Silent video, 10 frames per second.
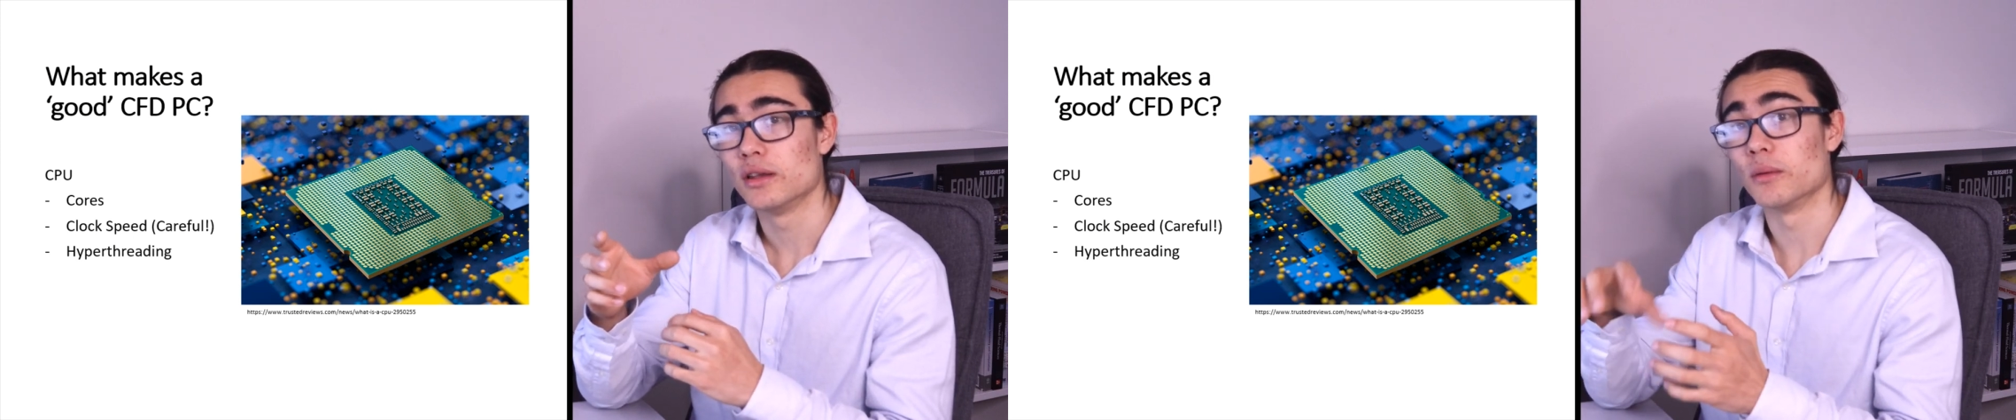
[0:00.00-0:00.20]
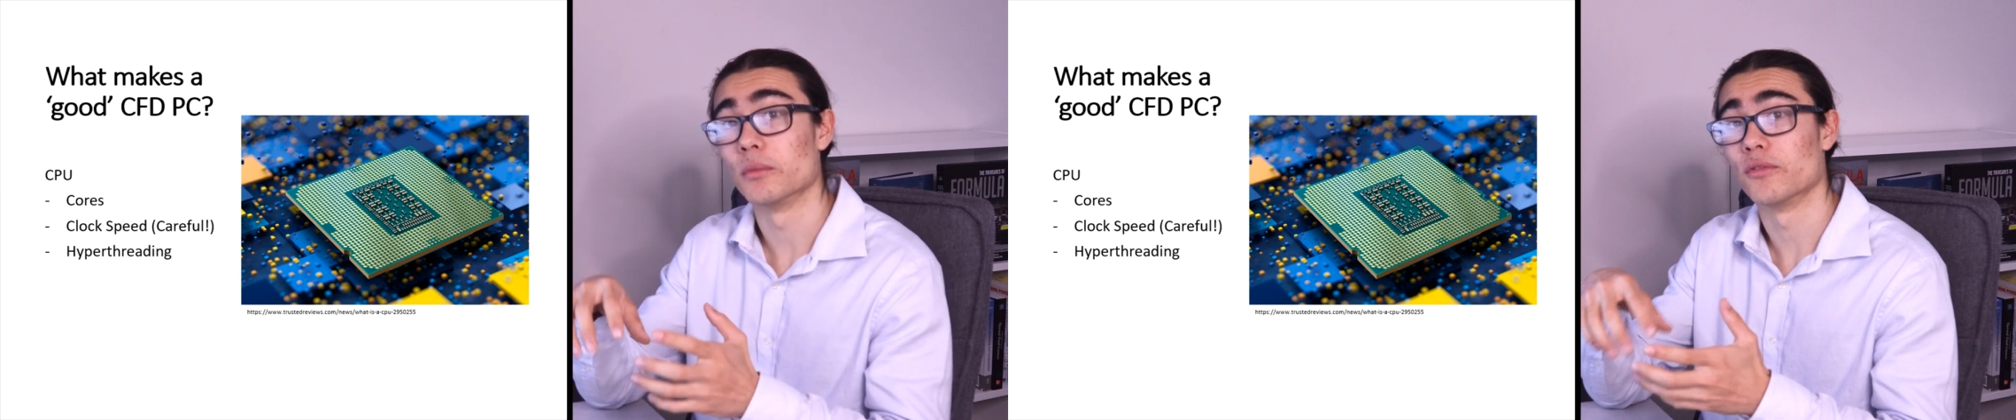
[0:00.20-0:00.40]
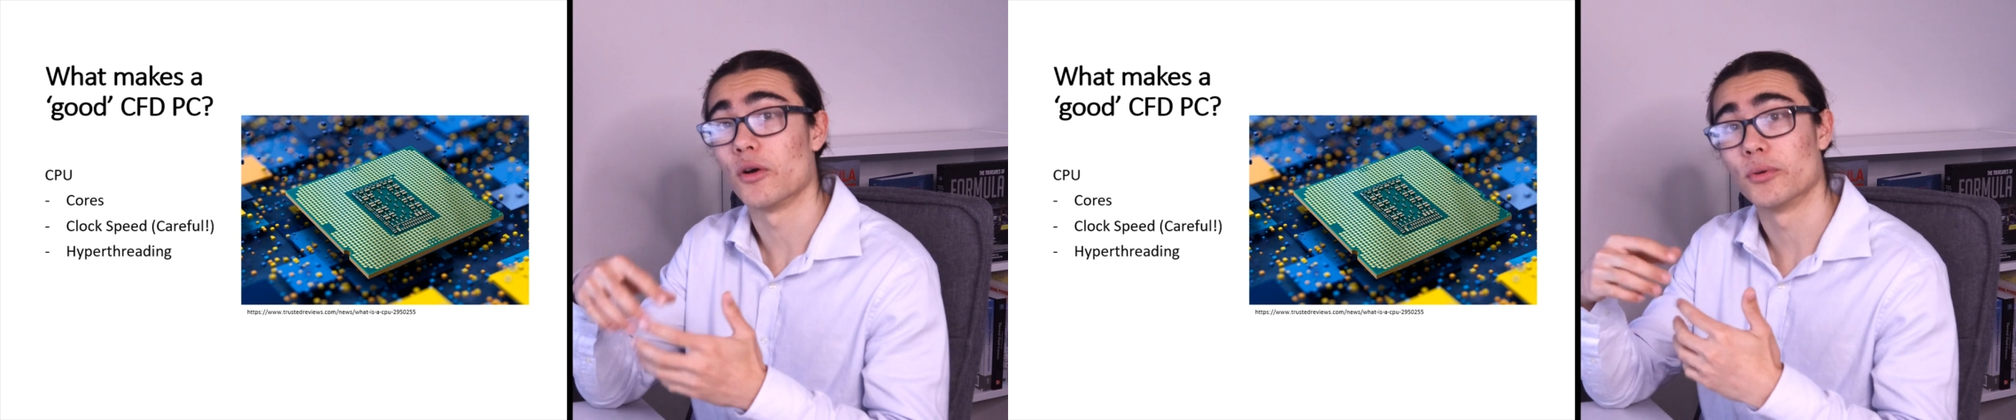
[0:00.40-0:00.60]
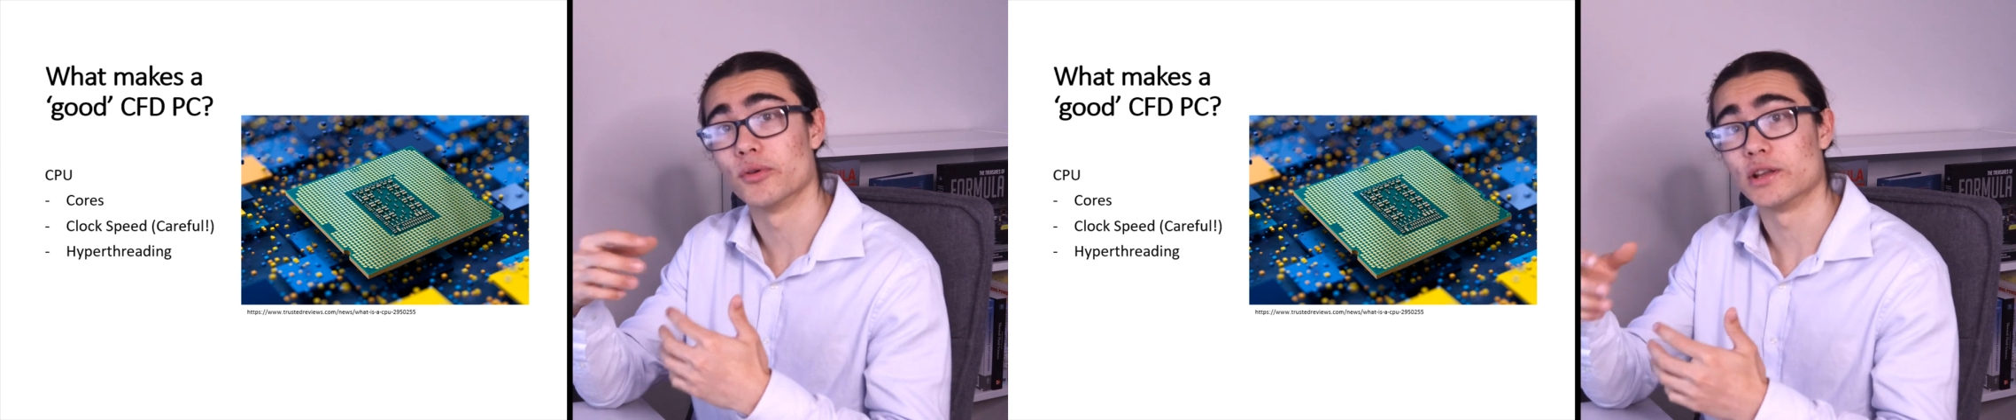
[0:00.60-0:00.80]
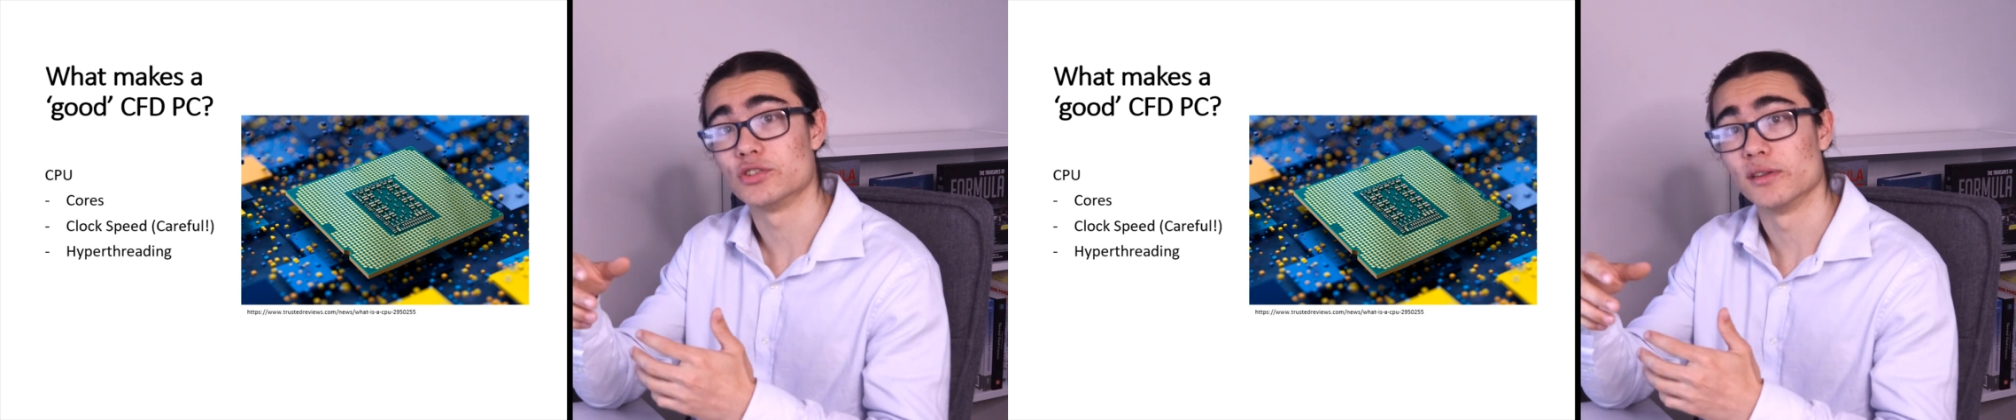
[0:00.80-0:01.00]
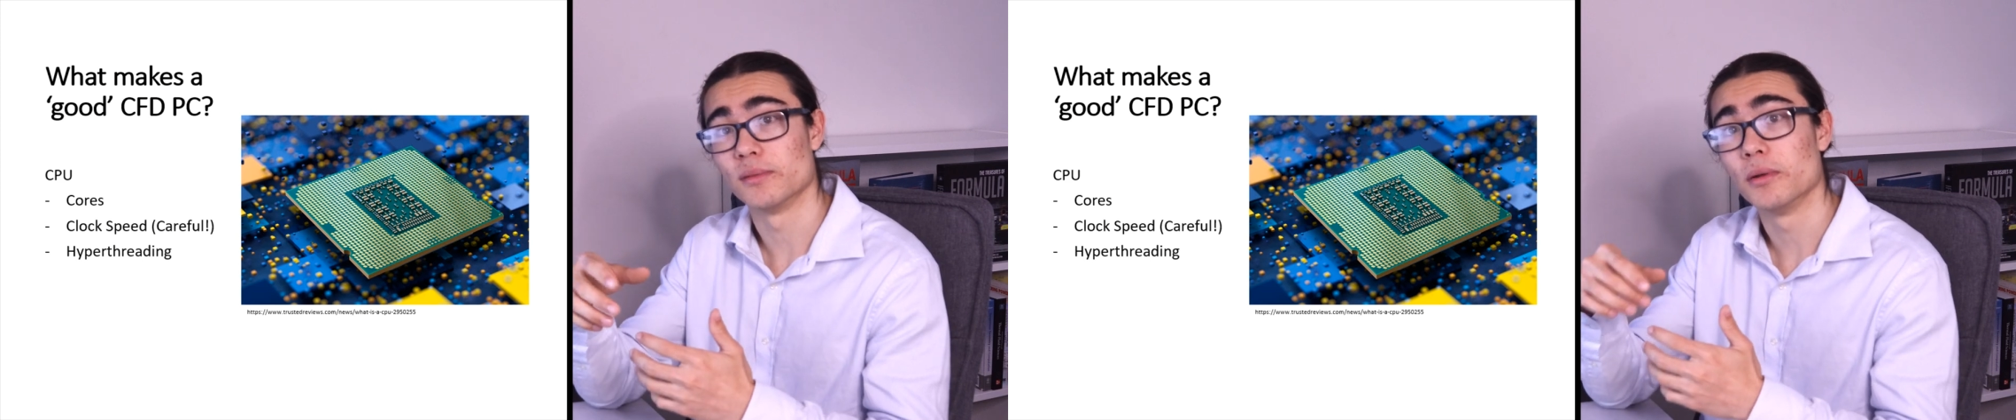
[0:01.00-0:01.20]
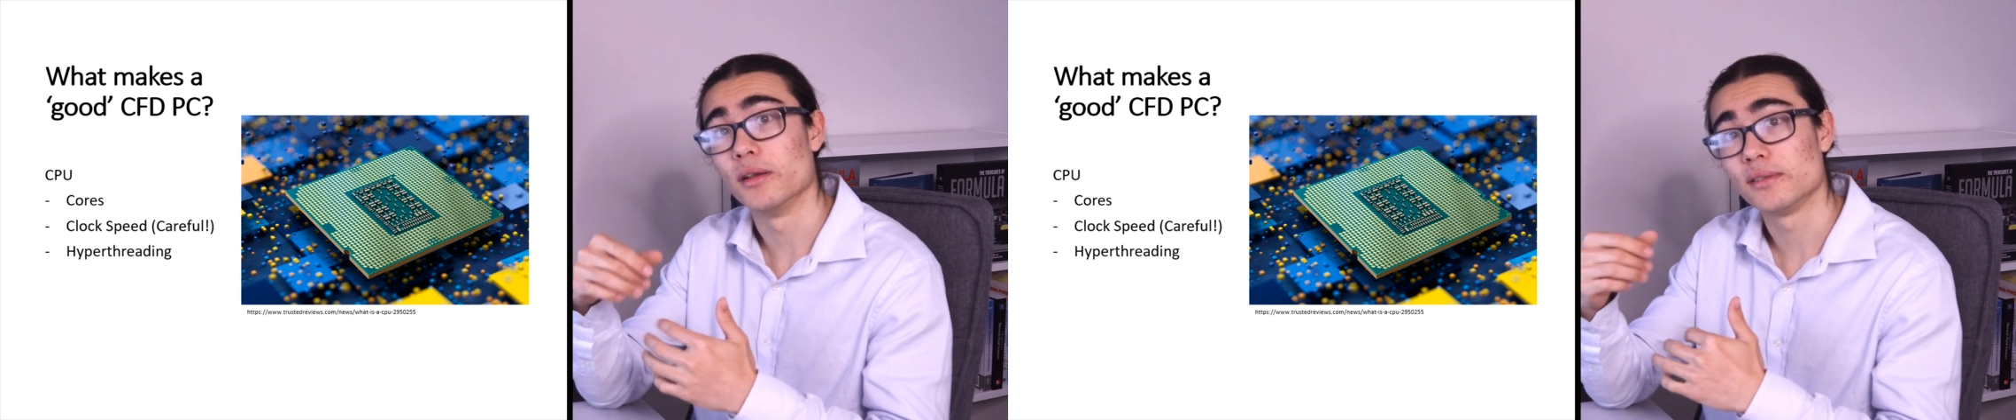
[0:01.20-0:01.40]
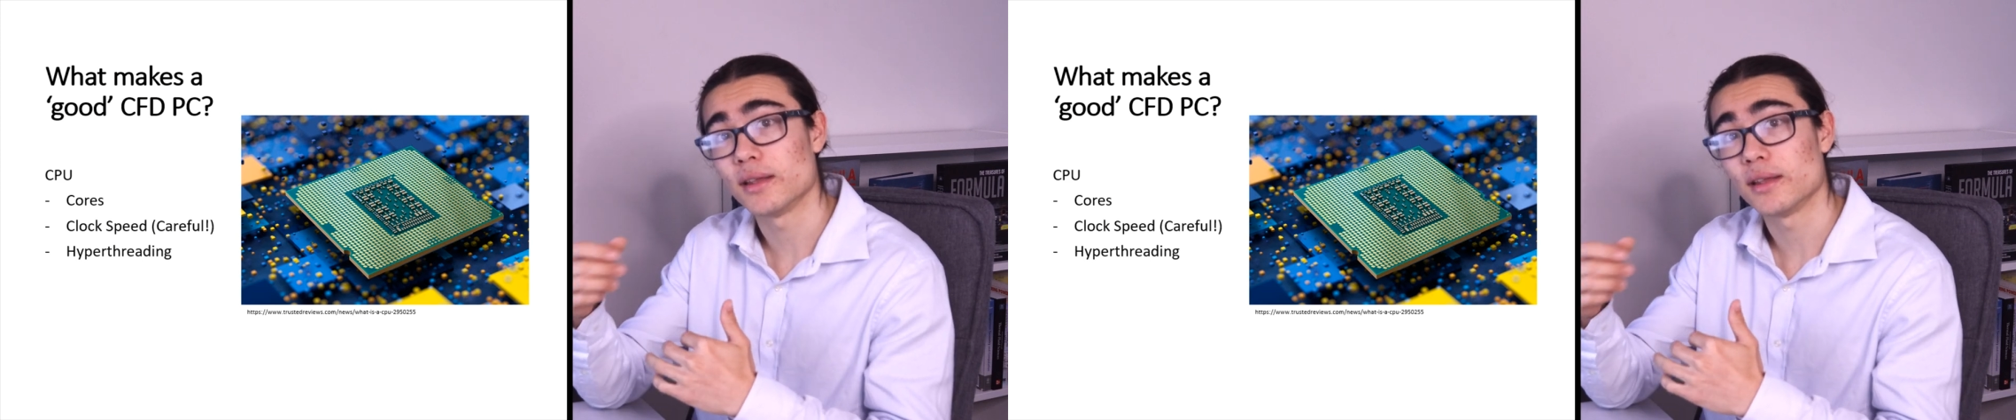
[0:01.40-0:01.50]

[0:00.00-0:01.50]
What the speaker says: number of operations per